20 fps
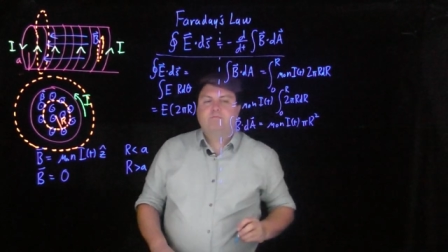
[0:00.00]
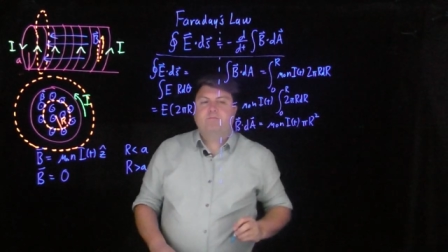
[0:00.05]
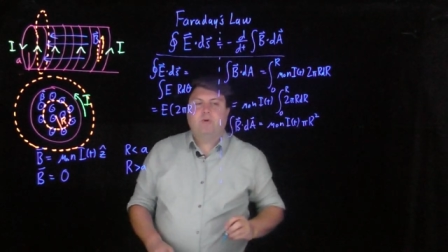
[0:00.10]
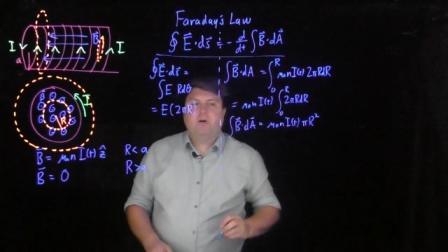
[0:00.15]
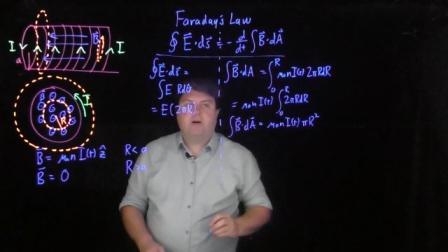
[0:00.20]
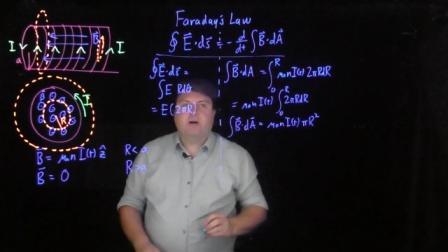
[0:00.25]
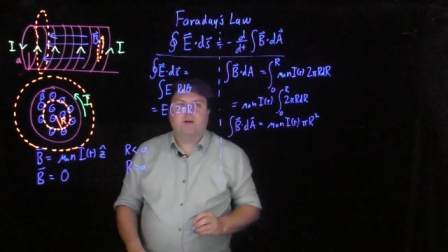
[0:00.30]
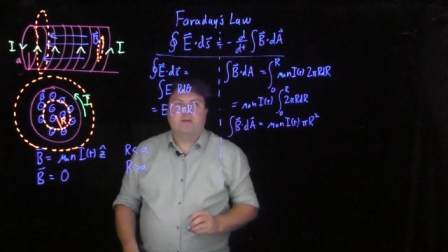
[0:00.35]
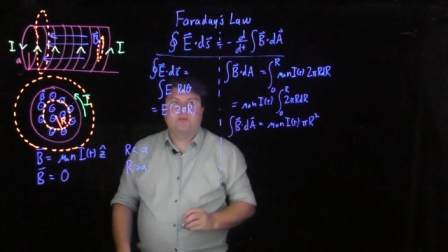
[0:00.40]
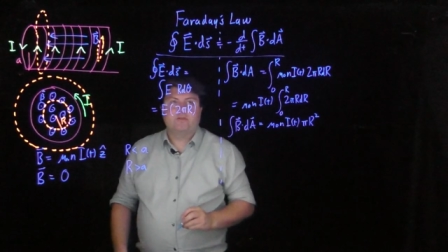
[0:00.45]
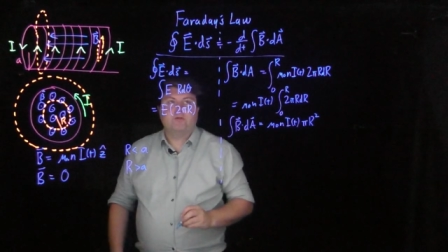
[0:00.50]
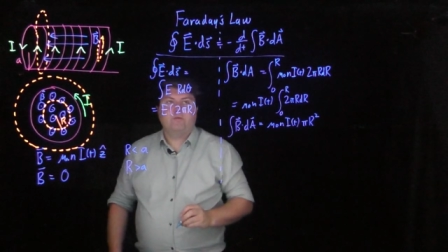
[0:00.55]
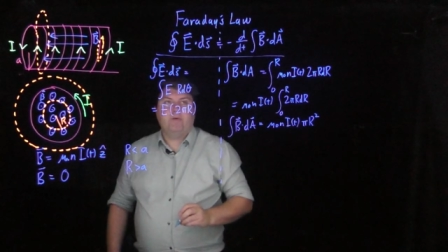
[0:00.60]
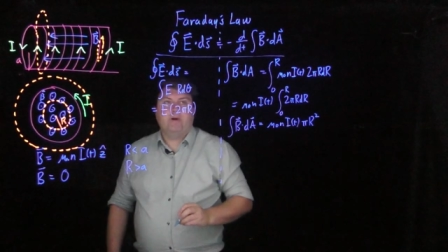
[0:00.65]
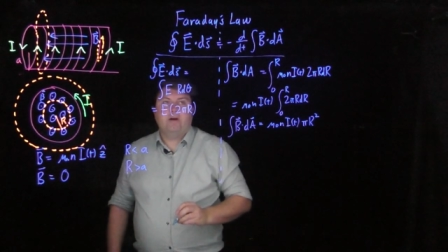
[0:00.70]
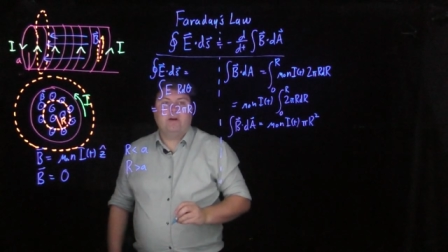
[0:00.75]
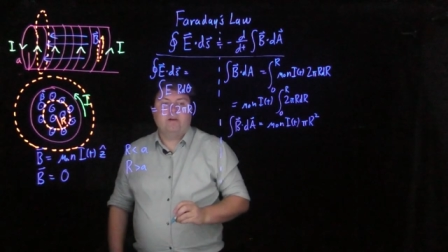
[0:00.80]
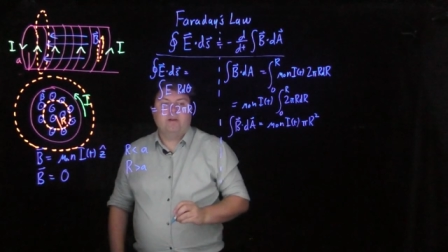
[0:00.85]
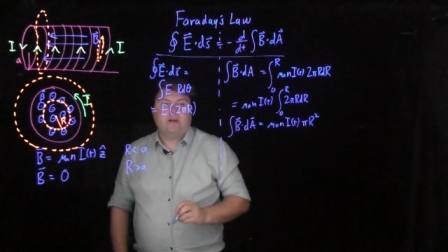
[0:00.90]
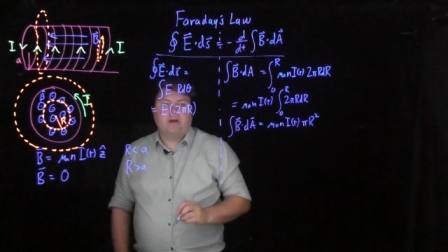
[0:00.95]
pi r
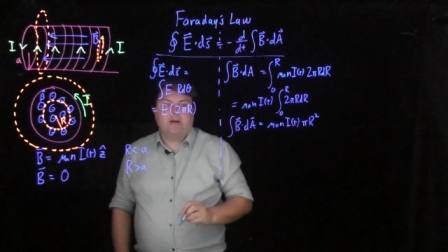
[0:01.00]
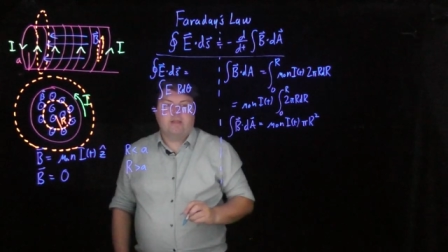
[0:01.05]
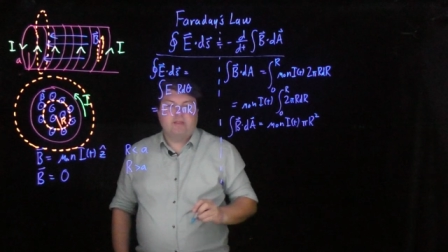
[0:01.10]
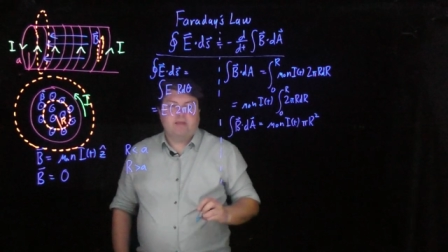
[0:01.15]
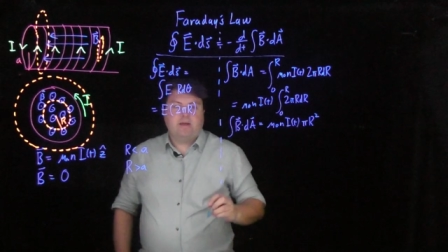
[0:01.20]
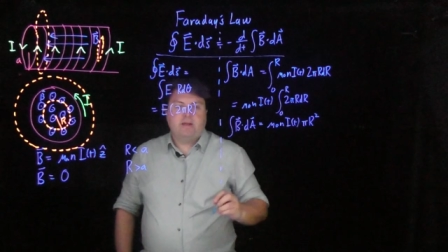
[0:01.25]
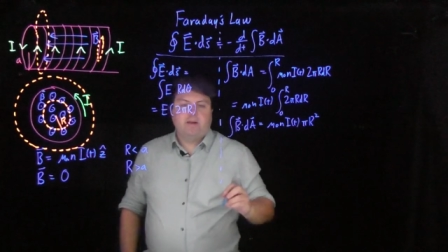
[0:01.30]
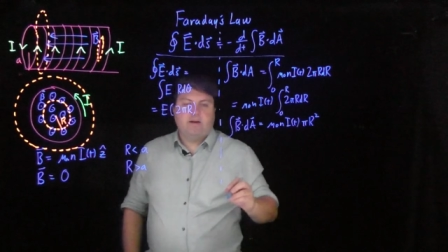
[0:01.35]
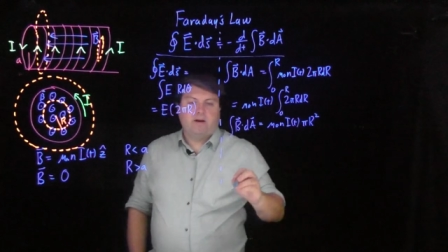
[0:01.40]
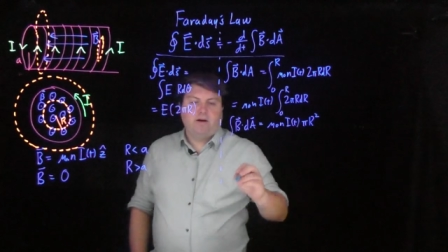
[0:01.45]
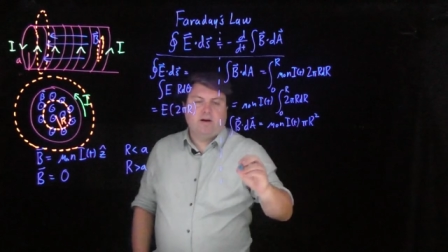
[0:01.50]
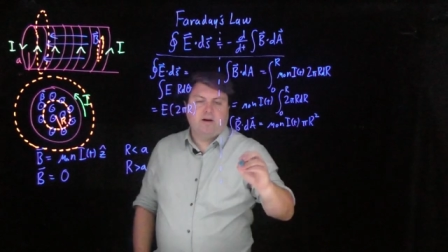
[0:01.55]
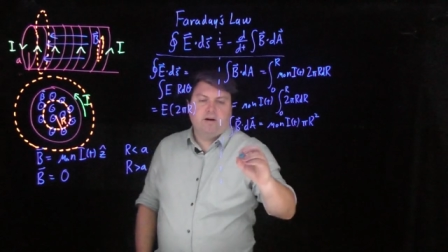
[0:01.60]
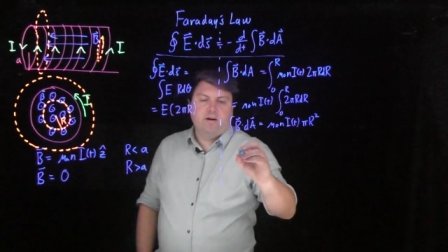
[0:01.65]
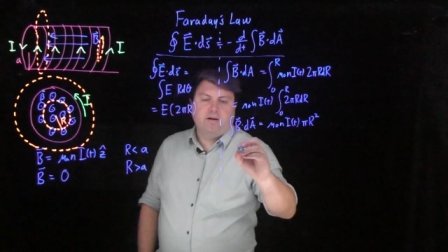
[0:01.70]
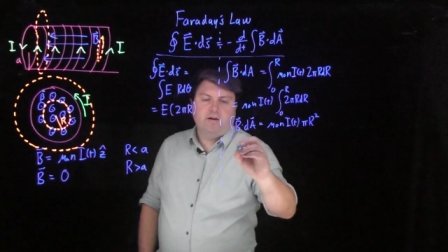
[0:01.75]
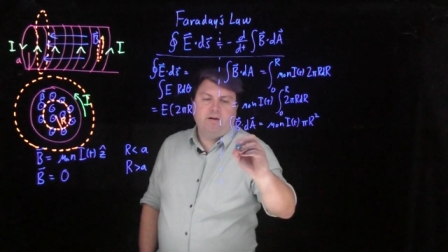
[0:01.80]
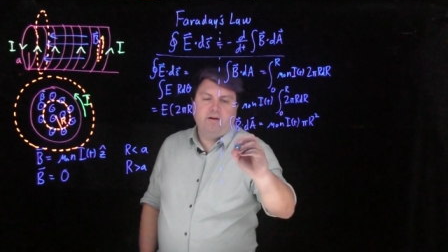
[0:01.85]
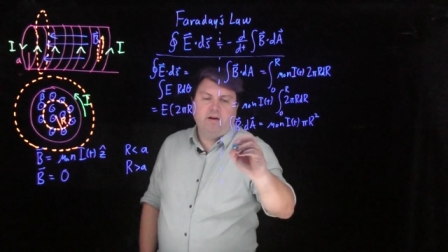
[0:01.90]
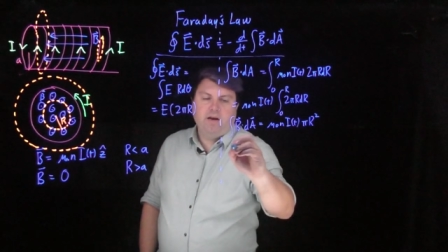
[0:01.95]
squared, and then our
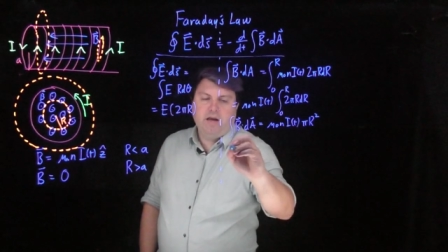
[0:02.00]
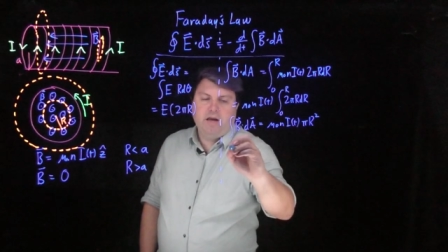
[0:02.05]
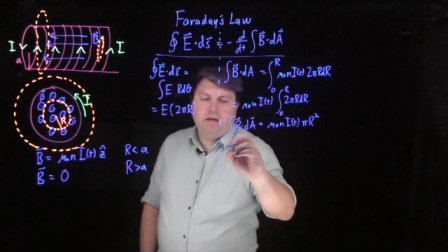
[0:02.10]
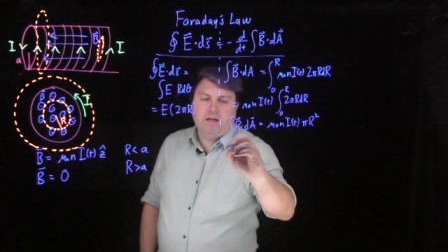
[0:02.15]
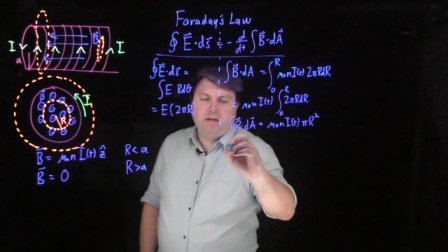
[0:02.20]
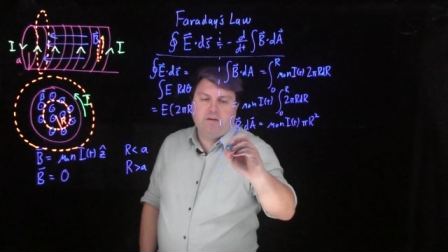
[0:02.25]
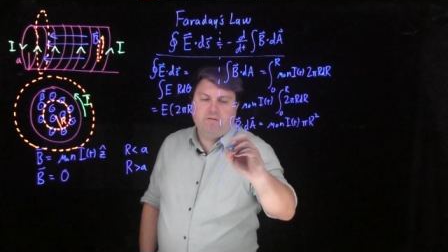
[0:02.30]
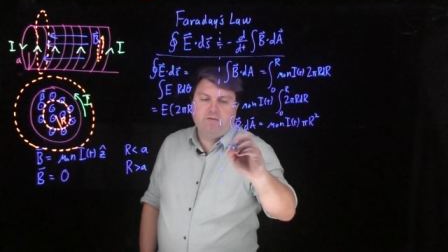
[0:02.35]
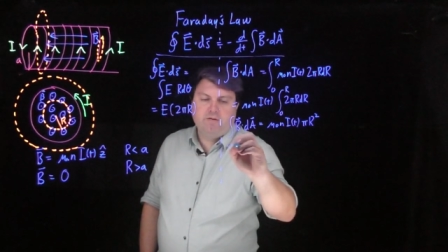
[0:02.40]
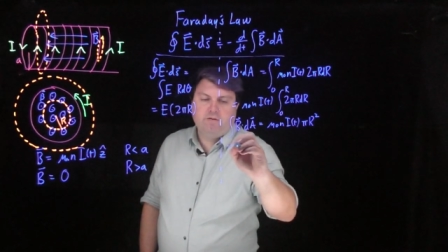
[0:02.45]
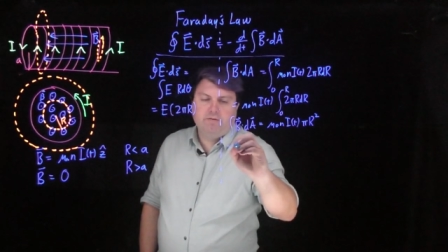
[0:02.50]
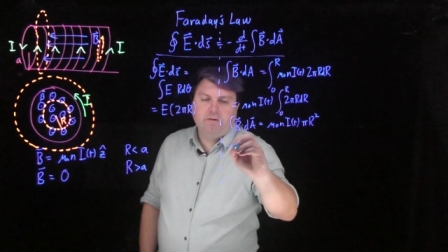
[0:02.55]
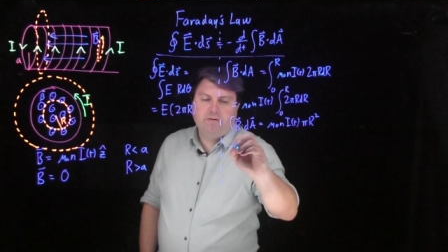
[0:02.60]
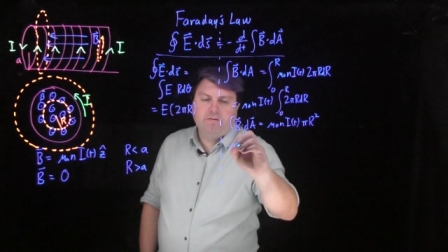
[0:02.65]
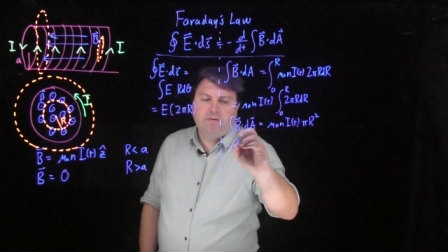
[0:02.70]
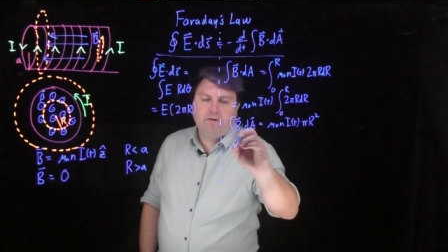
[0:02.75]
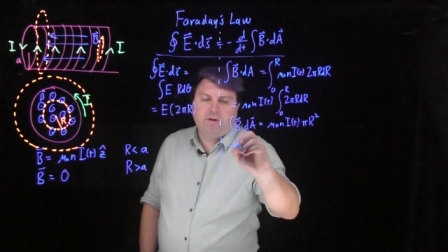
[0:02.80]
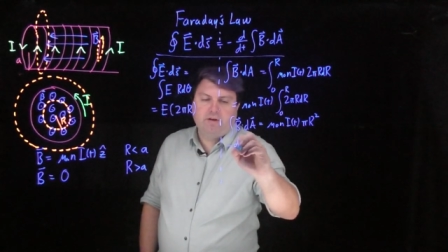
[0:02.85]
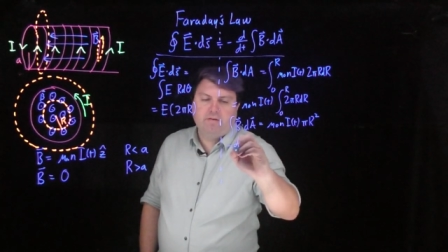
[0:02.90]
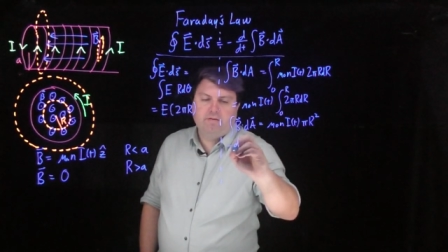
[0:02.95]
negative
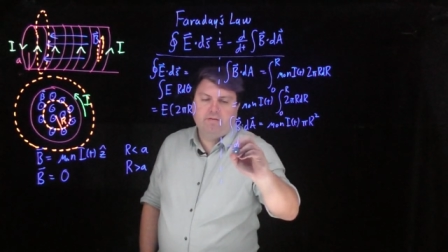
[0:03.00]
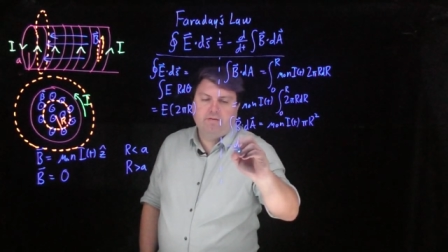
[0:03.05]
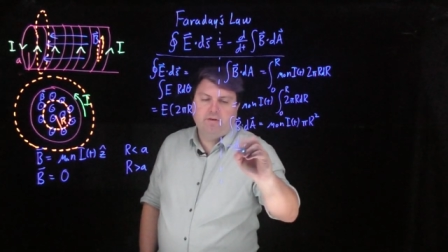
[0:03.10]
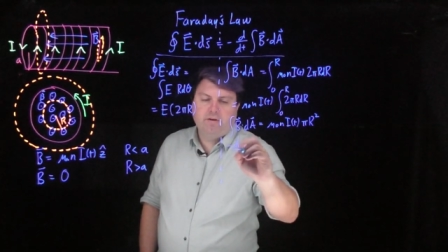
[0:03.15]
derivative